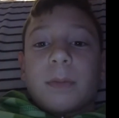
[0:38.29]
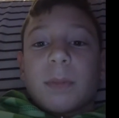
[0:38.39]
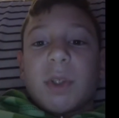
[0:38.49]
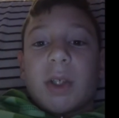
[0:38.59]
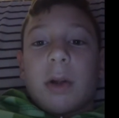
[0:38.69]

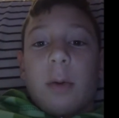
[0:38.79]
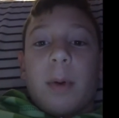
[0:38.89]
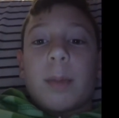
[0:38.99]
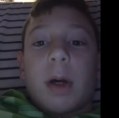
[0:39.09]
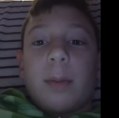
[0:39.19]
Just hope I'm
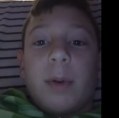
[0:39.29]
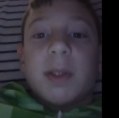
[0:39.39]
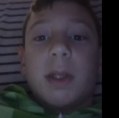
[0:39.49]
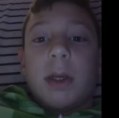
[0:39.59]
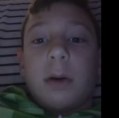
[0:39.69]
not
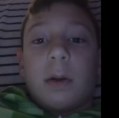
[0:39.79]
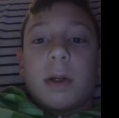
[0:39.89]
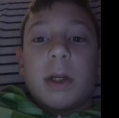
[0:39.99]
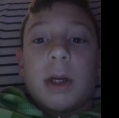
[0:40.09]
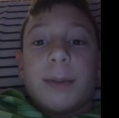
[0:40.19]
busy all the
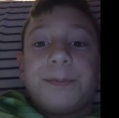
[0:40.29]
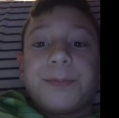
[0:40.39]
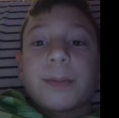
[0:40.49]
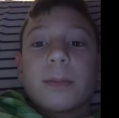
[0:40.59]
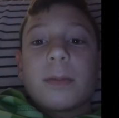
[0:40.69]
time
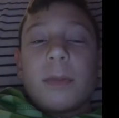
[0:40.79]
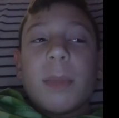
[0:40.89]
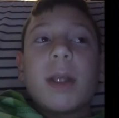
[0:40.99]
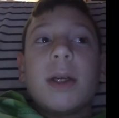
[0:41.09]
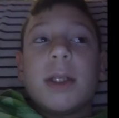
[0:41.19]

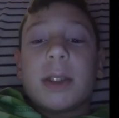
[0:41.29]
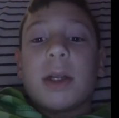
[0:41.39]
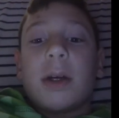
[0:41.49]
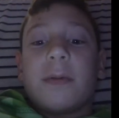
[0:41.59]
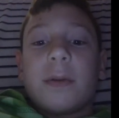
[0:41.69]
and
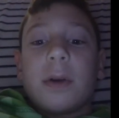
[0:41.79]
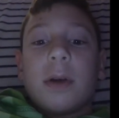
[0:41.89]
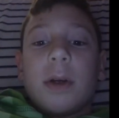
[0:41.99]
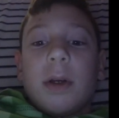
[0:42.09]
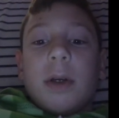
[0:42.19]
stuff.
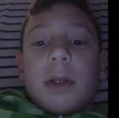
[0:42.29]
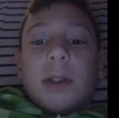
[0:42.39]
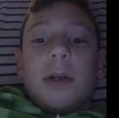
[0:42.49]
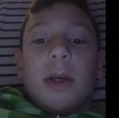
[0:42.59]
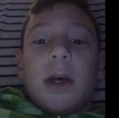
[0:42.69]
So
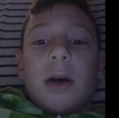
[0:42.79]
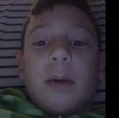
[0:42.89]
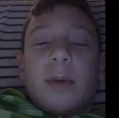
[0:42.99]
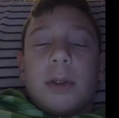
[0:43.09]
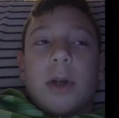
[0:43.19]
yeah, I'm
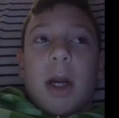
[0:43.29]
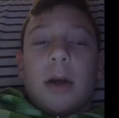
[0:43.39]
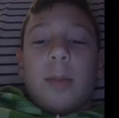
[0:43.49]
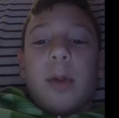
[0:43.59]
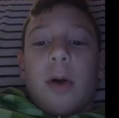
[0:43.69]
gonna try to
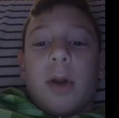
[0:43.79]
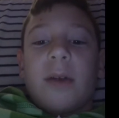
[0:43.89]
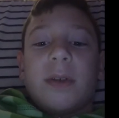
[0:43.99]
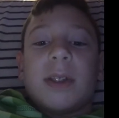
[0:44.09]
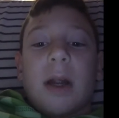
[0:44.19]
upload every
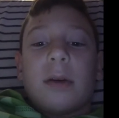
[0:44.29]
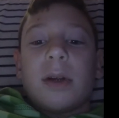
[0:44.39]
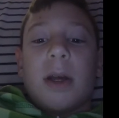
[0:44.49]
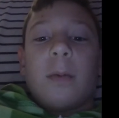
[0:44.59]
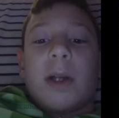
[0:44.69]
Saturday
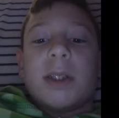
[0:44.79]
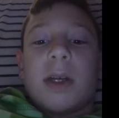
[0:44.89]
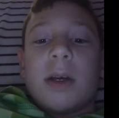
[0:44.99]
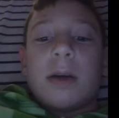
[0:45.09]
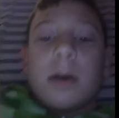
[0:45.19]
and
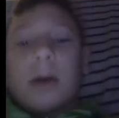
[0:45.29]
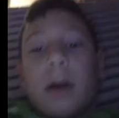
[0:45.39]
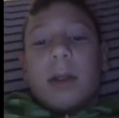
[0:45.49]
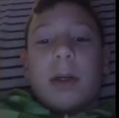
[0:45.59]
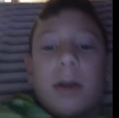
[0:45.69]
Wednesday.
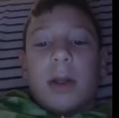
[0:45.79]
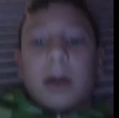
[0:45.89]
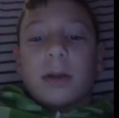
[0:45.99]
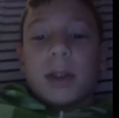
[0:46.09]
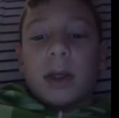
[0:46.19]
Till
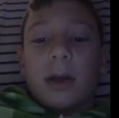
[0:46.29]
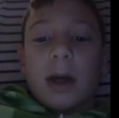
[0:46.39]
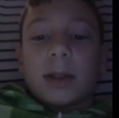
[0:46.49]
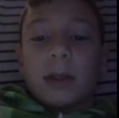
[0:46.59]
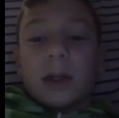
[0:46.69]
see you
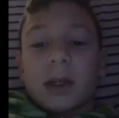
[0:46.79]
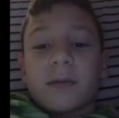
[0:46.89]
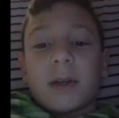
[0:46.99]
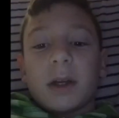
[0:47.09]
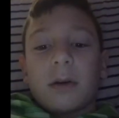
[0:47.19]
guys in the next
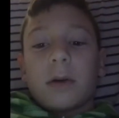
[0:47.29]
video.